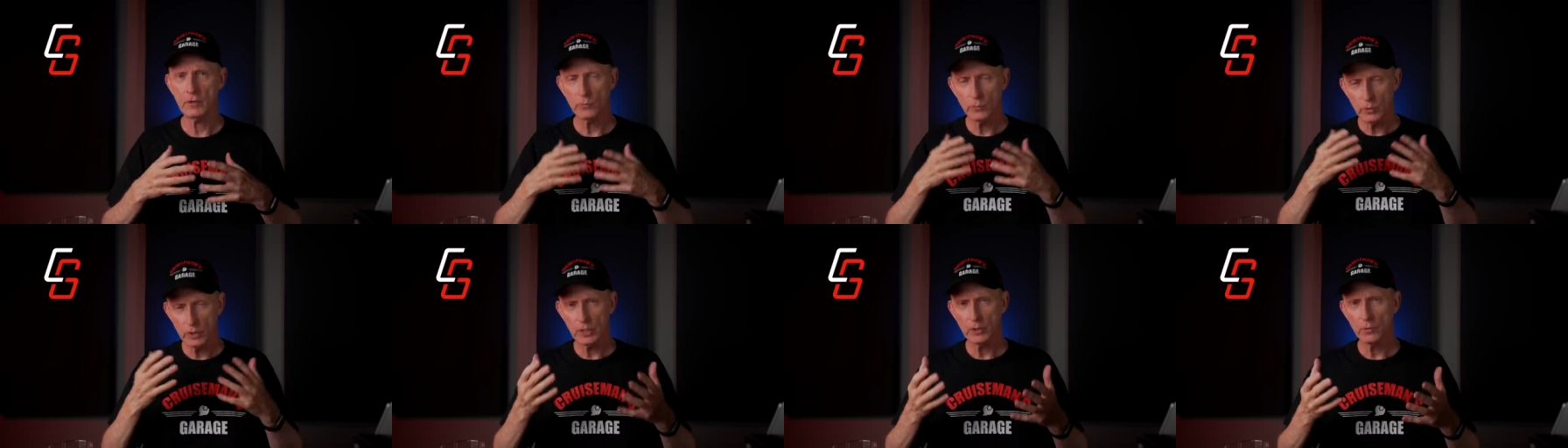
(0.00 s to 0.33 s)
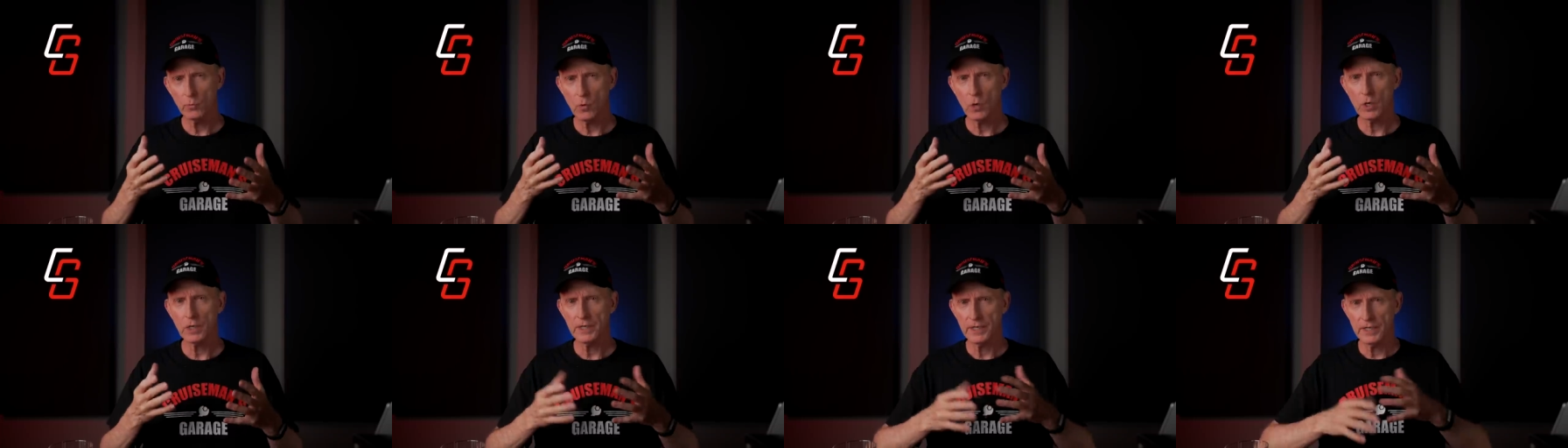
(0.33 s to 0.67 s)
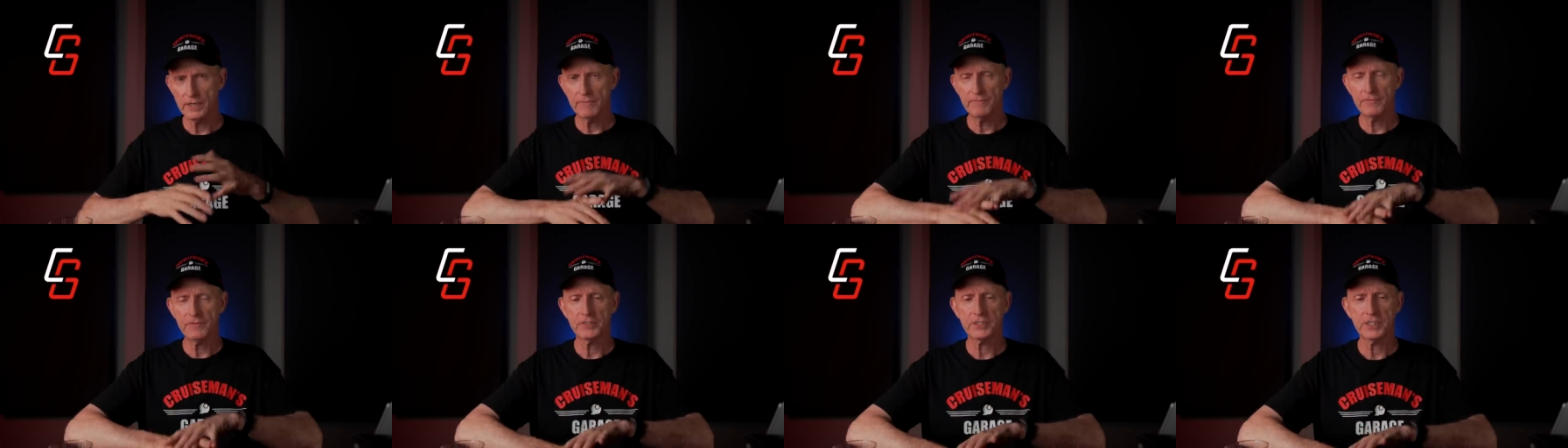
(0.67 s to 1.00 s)
really wanted to
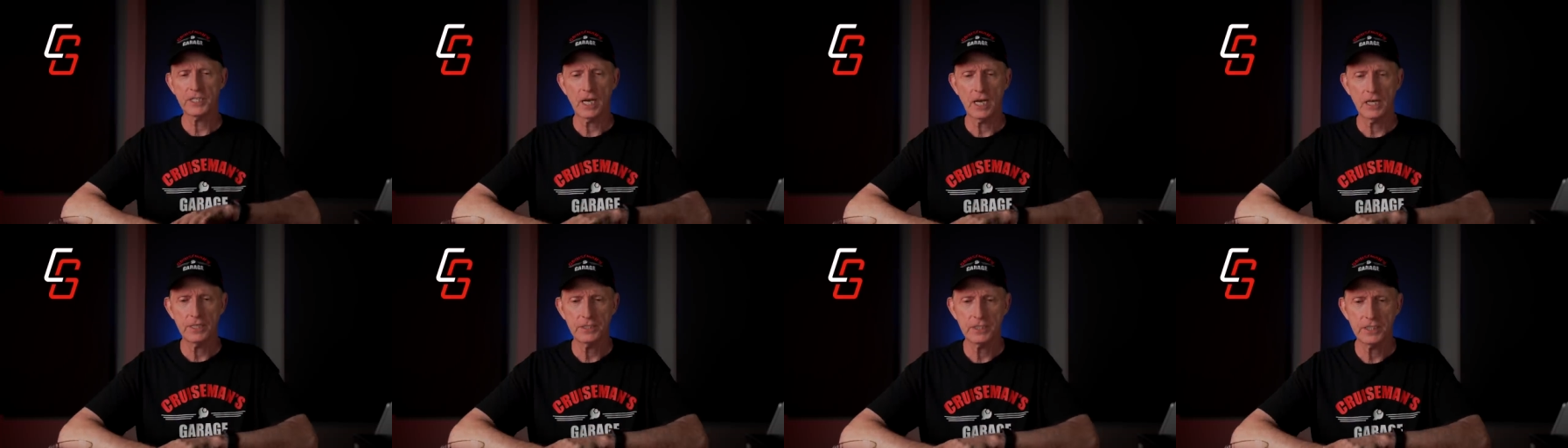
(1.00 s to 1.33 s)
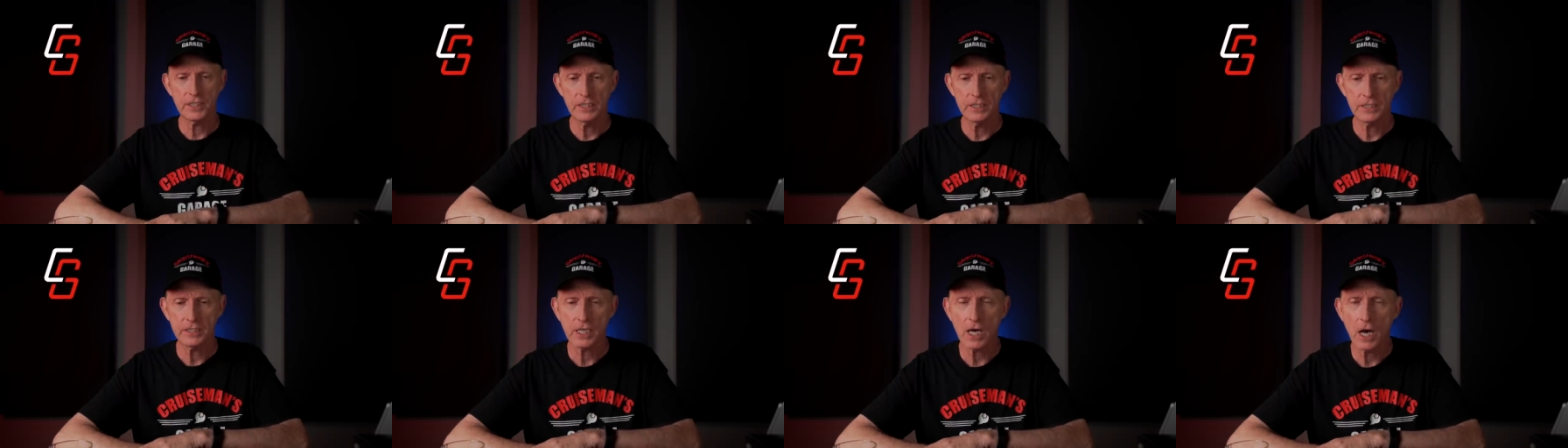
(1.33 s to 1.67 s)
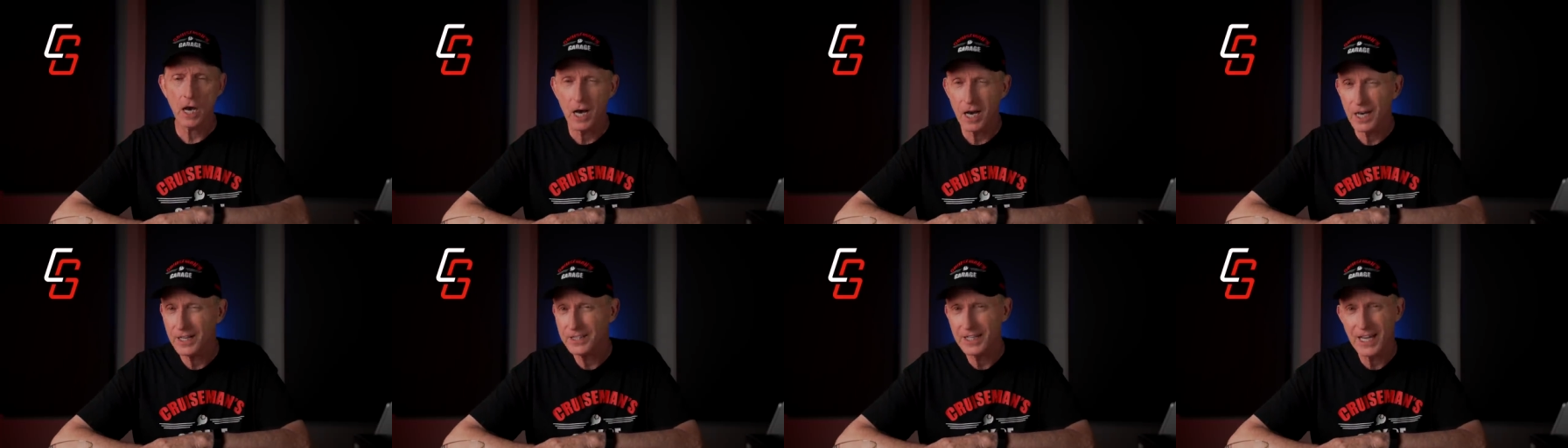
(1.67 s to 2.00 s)
emphasize is
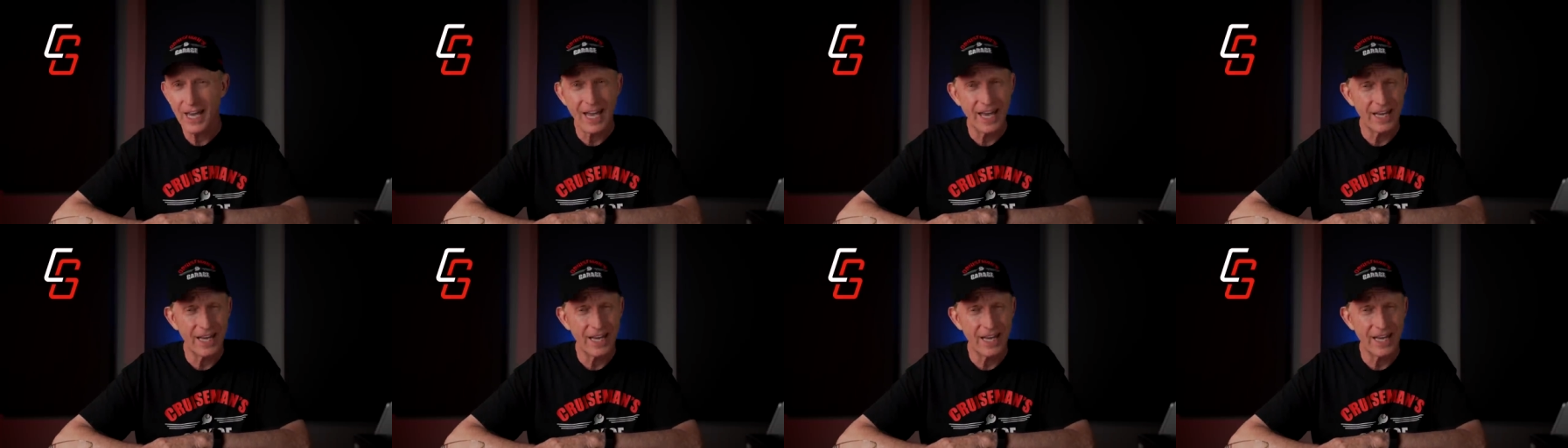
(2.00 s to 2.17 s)
Honda